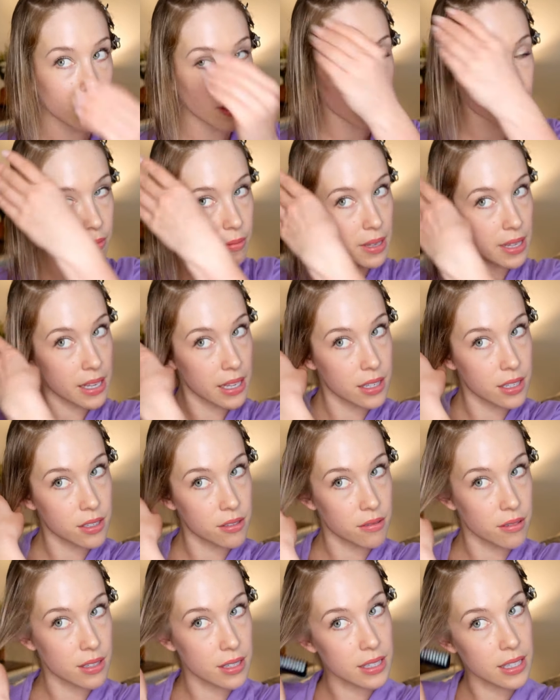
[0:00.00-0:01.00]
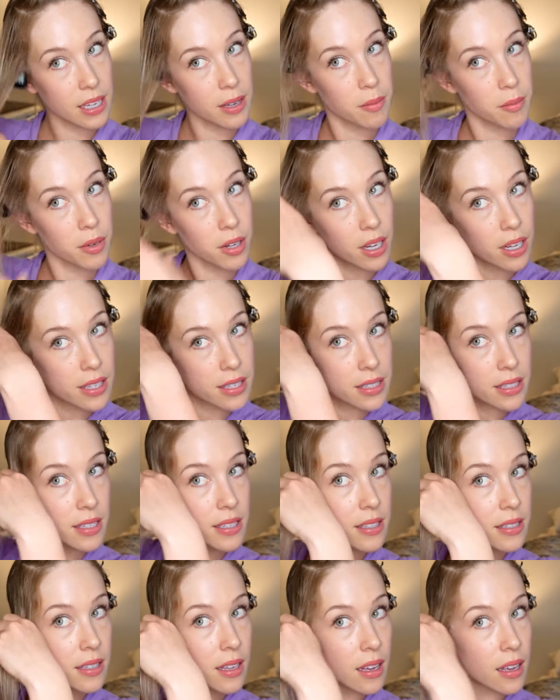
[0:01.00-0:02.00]
and we can do the same
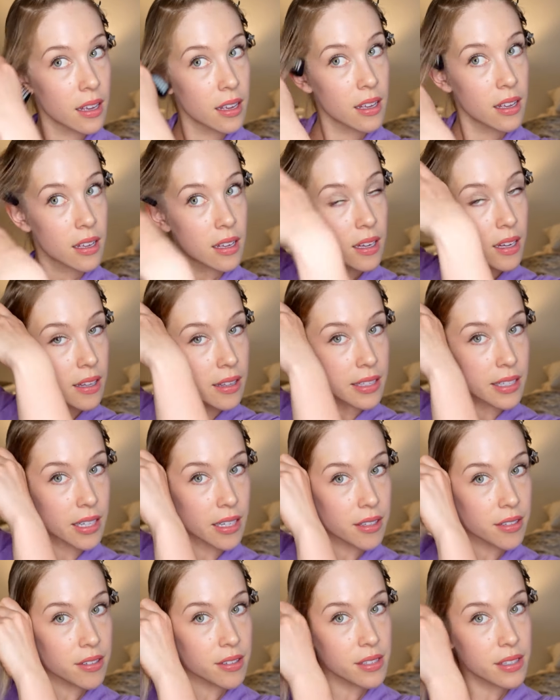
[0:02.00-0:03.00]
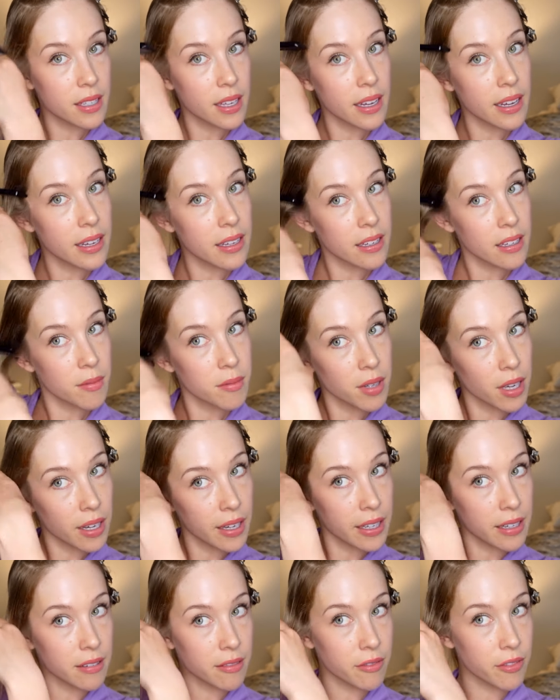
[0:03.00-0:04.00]
process. On the other side, I'm
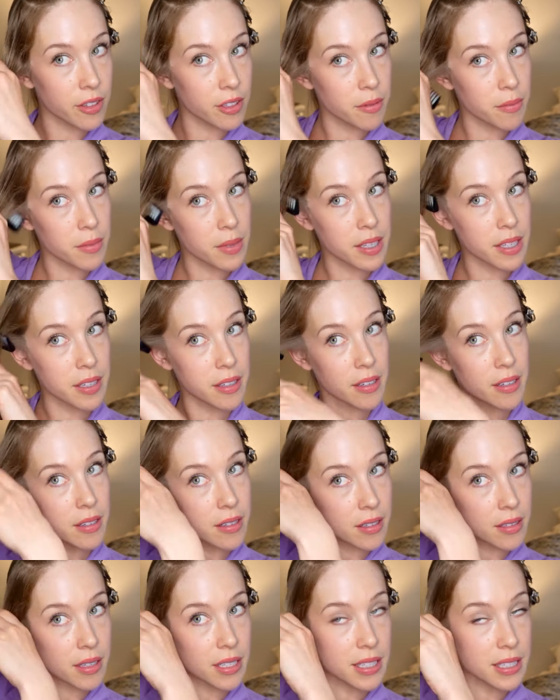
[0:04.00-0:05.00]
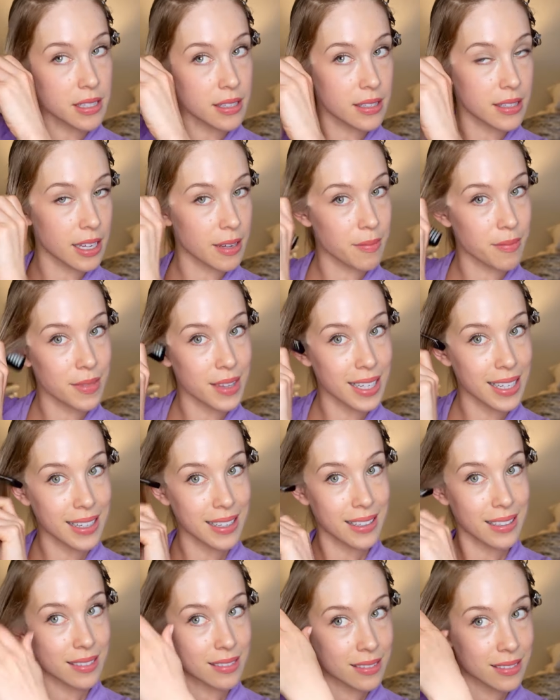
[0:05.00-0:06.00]
not gonna film it, it's the same
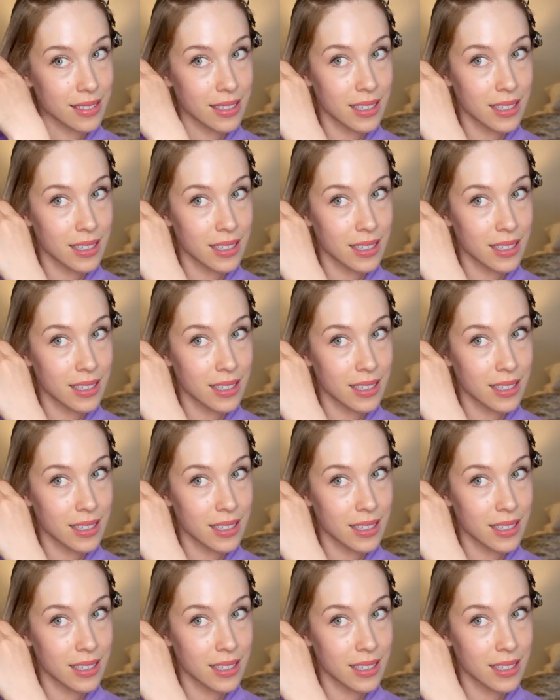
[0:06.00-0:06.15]
thing.